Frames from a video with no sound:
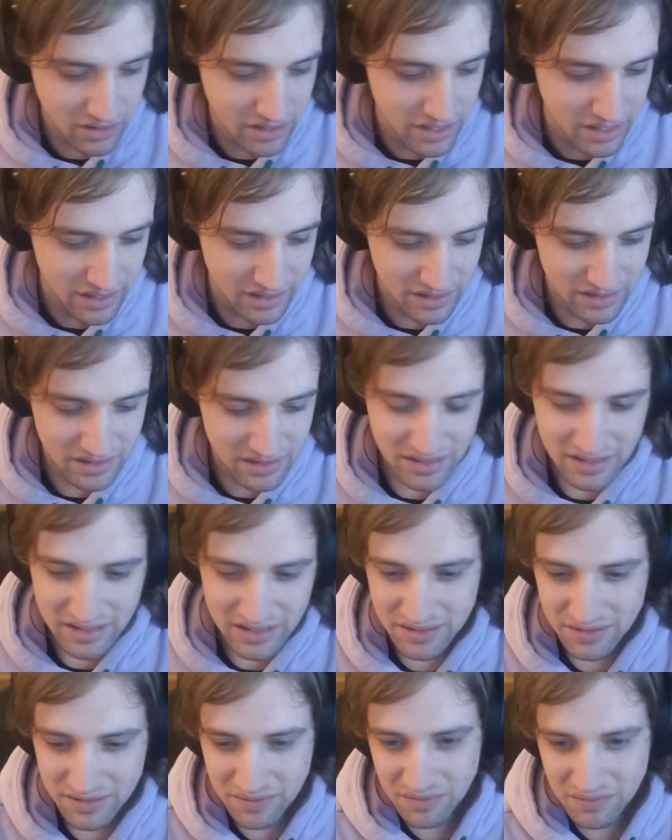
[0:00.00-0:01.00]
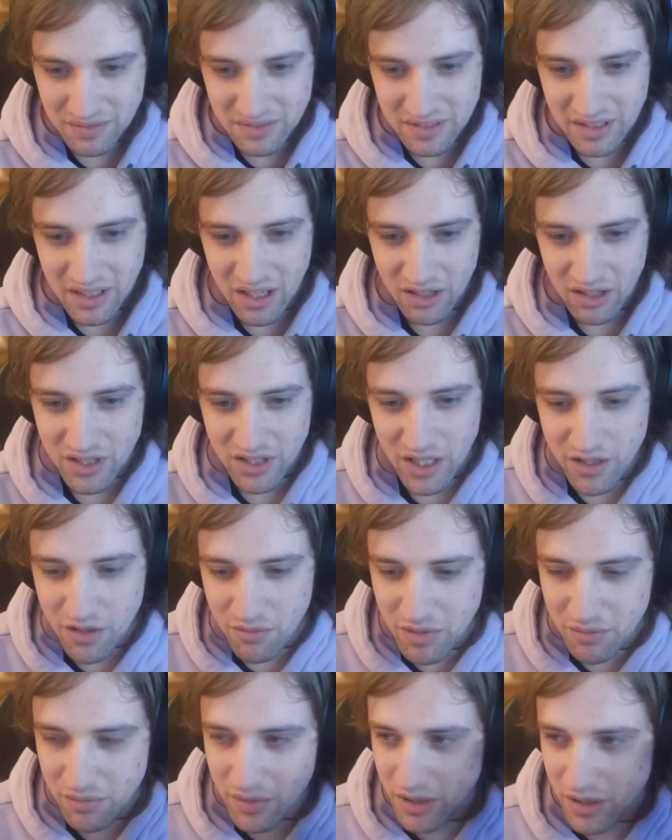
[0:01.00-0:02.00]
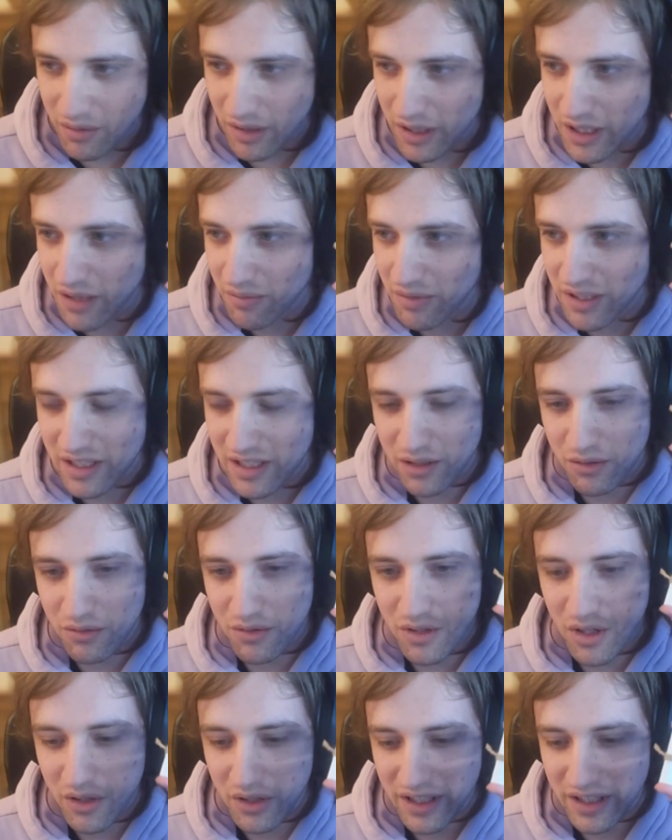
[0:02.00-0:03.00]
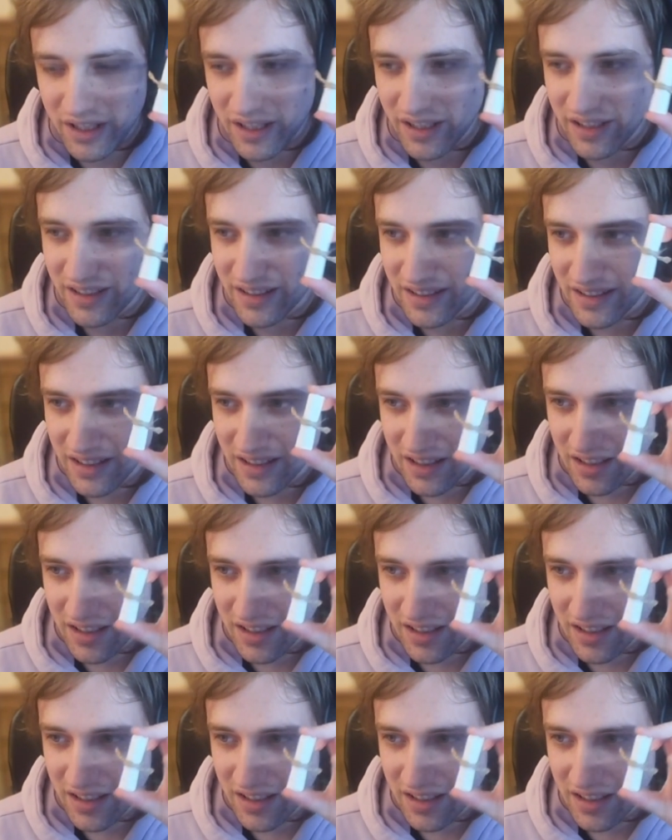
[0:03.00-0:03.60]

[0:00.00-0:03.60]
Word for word: Okay. I'll try to remember them. I'll keep this little note here.